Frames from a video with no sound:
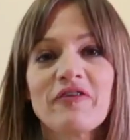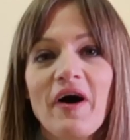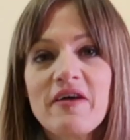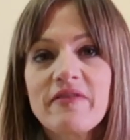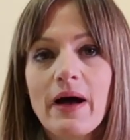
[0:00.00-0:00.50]

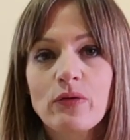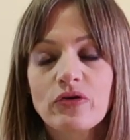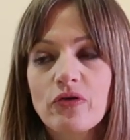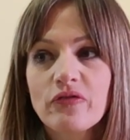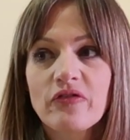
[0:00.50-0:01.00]
5 out
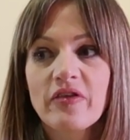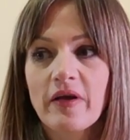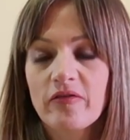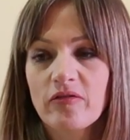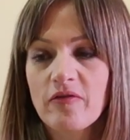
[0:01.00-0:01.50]
of
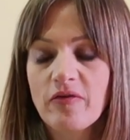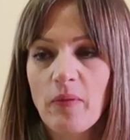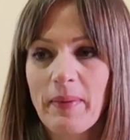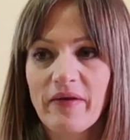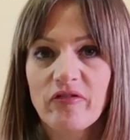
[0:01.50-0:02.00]
6 of our
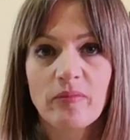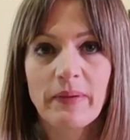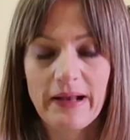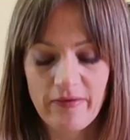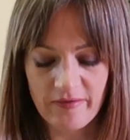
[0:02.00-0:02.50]
pasta
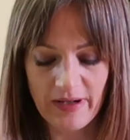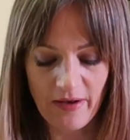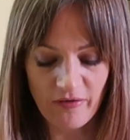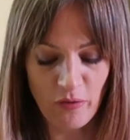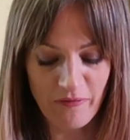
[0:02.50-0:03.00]
plates
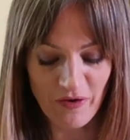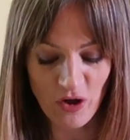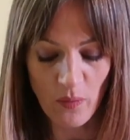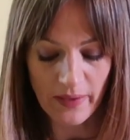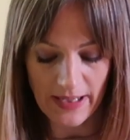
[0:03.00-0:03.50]
now, so we've only
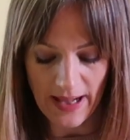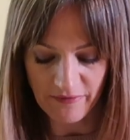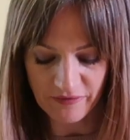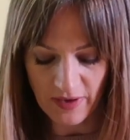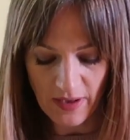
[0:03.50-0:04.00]
got 1 left.